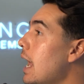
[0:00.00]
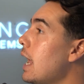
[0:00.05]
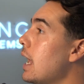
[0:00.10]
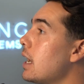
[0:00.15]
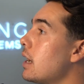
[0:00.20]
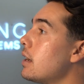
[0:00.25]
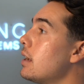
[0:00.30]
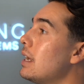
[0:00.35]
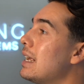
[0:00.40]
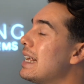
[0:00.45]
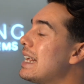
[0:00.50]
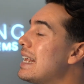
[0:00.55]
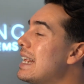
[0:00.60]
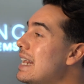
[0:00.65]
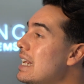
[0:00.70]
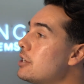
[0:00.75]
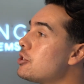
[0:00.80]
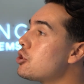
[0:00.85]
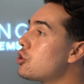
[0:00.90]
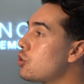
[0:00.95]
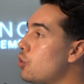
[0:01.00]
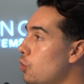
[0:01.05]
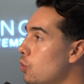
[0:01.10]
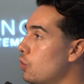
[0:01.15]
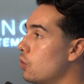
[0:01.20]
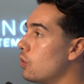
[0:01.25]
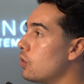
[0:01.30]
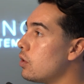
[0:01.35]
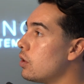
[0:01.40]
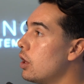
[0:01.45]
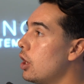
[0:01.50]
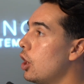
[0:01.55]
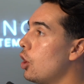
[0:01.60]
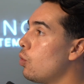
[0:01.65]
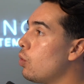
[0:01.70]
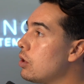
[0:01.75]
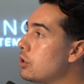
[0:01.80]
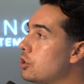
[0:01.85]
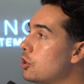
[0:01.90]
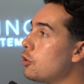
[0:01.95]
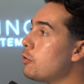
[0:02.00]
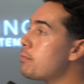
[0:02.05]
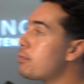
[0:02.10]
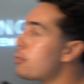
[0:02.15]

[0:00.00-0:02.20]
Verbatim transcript: end, each tool will do